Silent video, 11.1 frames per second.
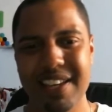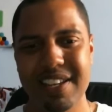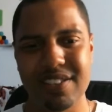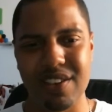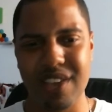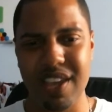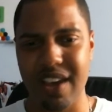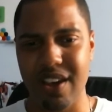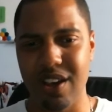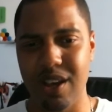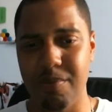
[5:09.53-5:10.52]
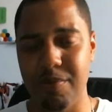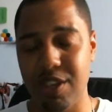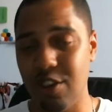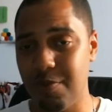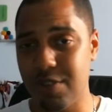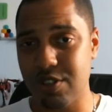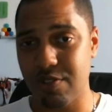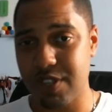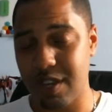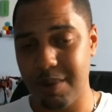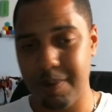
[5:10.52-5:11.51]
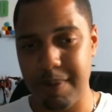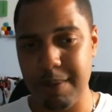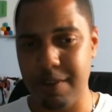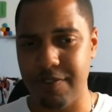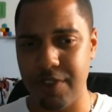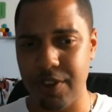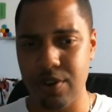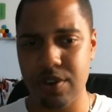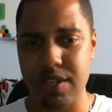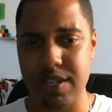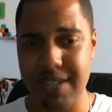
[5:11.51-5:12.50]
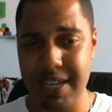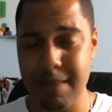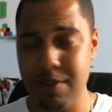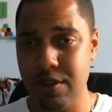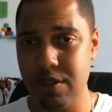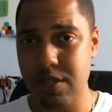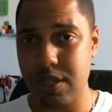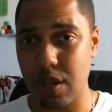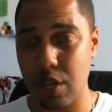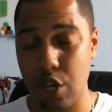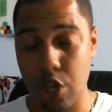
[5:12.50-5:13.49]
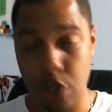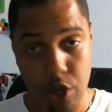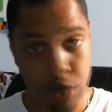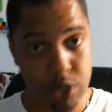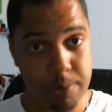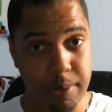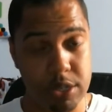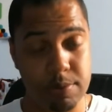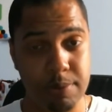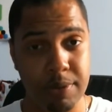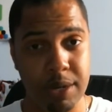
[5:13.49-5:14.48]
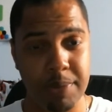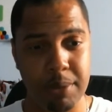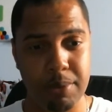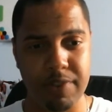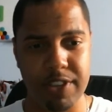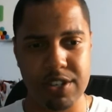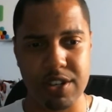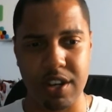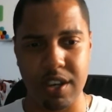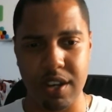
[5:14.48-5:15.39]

So yeah, humans obviously going to be the people of Fjord. The demons could possibly be the people of Ishgar.